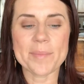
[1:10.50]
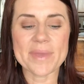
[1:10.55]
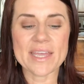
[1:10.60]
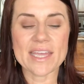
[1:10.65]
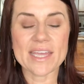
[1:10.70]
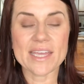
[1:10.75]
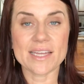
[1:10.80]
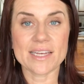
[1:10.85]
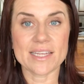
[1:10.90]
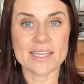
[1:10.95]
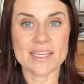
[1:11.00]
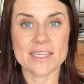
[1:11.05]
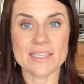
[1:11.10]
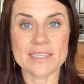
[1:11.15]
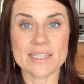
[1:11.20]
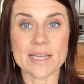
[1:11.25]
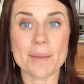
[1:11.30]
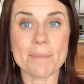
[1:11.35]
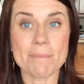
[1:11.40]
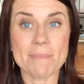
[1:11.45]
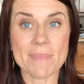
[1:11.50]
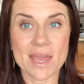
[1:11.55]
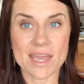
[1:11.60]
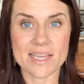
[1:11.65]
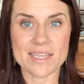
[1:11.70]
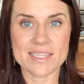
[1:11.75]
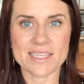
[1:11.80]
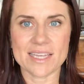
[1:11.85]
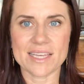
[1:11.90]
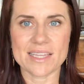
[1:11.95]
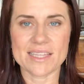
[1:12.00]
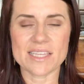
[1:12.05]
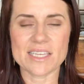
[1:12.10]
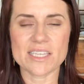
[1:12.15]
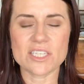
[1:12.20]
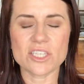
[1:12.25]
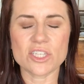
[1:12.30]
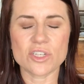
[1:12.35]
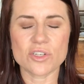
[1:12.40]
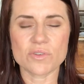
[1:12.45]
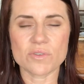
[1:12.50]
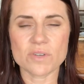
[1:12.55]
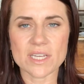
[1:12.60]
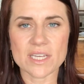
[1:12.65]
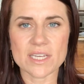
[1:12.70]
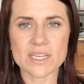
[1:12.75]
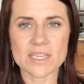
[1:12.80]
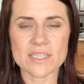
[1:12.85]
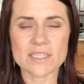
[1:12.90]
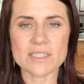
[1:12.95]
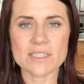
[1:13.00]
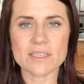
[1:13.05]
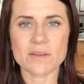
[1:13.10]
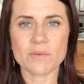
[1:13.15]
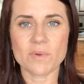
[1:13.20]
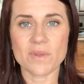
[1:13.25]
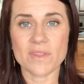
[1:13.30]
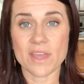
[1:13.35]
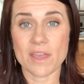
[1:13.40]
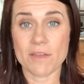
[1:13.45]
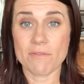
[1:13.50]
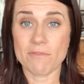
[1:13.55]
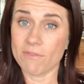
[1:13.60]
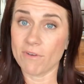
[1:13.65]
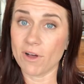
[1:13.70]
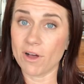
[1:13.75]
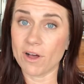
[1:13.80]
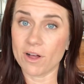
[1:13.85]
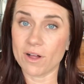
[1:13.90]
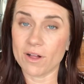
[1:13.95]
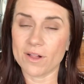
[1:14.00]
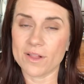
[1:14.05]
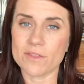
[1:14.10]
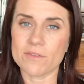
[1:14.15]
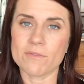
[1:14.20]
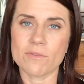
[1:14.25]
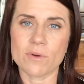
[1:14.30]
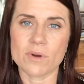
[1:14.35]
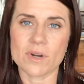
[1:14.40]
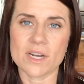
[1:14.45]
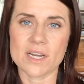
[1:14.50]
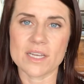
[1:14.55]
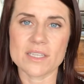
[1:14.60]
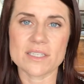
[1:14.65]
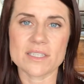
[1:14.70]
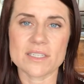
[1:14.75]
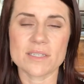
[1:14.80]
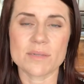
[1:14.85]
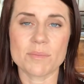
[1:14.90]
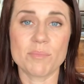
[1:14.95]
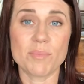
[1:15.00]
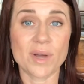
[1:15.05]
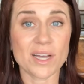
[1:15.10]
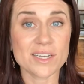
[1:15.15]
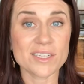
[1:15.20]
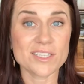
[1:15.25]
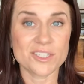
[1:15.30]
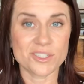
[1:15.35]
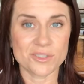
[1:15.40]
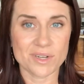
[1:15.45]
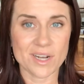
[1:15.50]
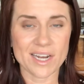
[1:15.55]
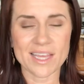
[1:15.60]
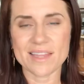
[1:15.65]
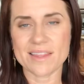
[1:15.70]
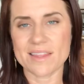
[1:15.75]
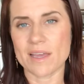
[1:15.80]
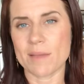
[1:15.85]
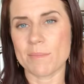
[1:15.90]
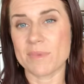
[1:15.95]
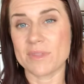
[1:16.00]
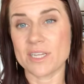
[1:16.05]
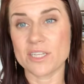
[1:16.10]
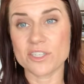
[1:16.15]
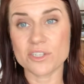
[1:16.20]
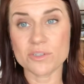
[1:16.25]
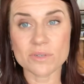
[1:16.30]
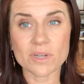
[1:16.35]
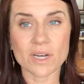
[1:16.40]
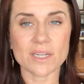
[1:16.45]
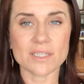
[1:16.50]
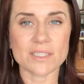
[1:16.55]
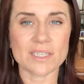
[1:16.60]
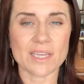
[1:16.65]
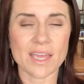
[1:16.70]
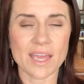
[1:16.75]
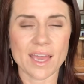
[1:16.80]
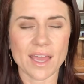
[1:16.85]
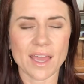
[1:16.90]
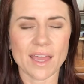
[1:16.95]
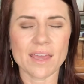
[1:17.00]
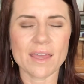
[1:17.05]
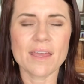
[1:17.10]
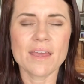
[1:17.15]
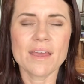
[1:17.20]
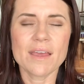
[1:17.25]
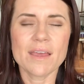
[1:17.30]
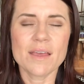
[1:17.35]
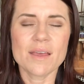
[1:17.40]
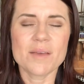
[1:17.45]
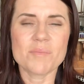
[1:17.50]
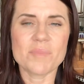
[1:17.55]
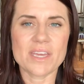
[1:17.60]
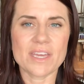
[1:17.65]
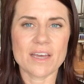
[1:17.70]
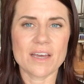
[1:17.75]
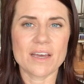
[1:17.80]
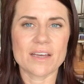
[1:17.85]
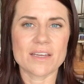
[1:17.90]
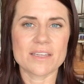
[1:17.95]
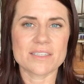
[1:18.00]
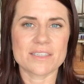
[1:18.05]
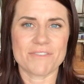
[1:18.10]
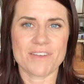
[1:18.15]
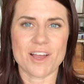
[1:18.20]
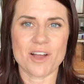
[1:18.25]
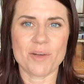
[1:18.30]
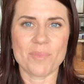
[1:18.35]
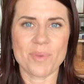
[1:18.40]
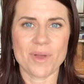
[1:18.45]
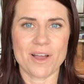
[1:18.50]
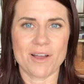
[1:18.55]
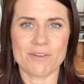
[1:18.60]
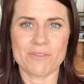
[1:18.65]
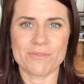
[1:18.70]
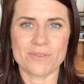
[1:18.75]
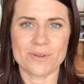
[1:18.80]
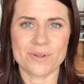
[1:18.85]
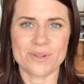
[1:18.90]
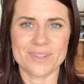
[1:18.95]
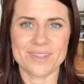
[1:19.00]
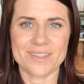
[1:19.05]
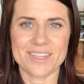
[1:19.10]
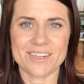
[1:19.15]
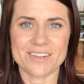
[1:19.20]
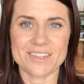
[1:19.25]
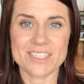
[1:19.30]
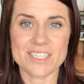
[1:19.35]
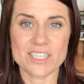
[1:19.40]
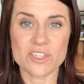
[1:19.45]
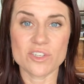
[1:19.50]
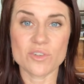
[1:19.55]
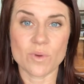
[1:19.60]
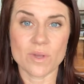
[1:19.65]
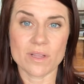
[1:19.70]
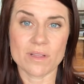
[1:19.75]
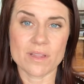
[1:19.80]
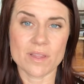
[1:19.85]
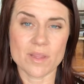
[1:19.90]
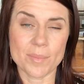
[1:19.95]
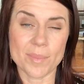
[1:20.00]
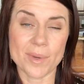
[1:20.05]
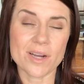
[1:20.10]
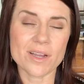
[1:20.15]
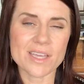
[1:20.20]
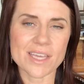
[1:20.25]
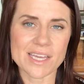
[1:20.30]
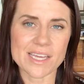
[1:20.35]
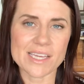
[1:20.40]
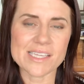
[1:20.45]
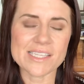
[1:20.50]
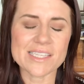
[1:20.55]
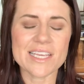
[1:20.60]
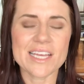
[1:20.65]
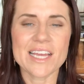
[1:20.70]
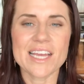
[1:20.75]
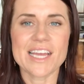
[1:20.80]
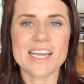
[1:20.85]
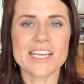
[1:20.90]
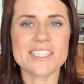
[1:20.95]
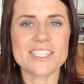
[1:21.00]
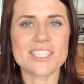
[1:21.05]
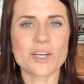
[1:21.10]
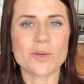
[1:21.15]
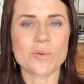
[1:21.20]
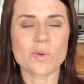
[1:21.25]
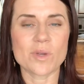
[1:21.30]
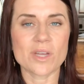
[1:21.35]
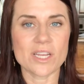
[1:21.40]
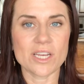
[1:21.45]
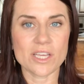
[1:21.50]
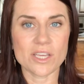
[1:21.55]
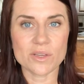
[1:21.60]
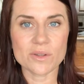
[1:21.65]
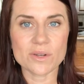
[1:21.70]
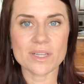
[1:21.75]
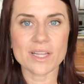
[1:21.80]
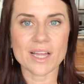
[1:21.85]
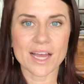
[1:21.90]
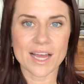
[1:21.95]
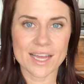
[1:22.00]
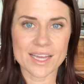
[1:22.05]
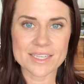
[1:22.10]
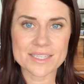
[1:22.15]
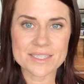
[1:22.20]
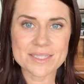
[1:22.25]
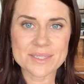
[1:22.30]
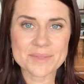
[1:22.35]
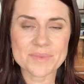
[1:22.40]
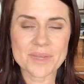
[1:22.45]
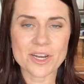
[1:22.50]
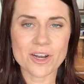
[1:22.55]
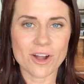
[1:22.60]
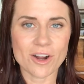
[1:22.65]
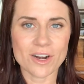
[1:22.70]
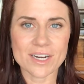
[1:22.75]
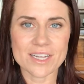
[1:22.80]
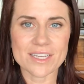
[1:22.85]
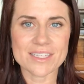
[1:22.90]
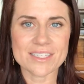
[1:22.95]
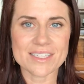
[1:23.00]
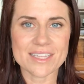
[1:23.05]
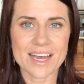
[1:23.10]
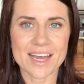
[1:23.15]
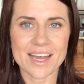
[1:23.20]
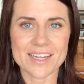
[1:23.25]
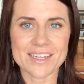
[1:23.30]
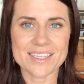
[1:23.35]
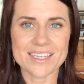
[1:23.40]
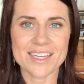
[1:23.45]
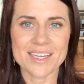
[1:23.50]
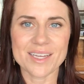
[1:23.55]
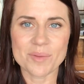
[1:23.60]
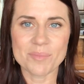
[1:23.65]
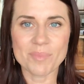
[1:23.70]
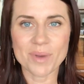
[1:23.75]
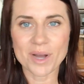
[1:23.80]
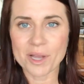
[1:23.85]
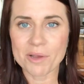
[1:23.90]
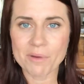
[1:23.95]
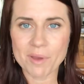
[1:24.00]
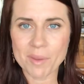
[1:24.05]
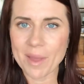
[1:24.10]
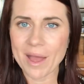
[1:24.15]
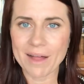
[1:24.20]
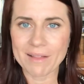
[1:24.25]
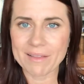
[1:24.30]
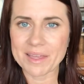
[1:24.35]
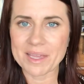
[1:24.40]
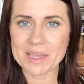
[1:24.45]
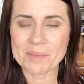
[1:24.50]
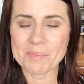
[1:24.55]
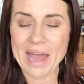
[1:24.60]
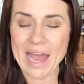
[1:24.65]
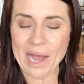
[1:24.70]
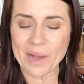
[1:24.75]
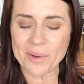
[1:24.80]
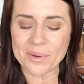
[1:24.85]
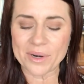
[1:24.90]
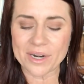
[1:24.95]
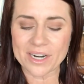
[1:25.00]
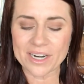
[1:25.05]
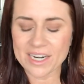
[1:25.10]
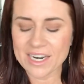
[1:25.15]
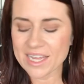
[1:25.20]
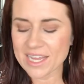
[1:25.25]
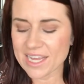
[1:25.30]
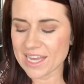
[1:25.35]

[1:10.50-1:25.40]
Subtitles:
it is amazing. These trees, when they fall in the forest, bugs do not eat them and they do not decay because of how powerful their essential oil in the bark is. And so we're going to utilize and harness that bug repelling power